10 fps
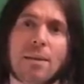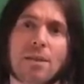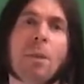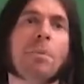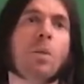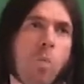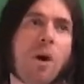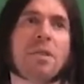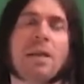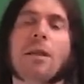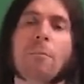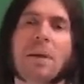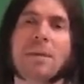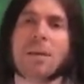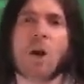something worth
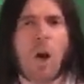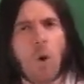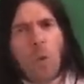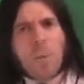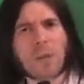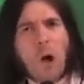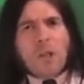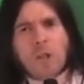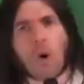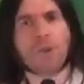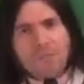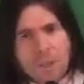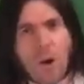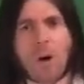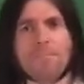celebrating, will be lost, gone and
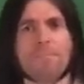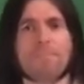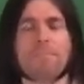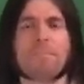forgotten.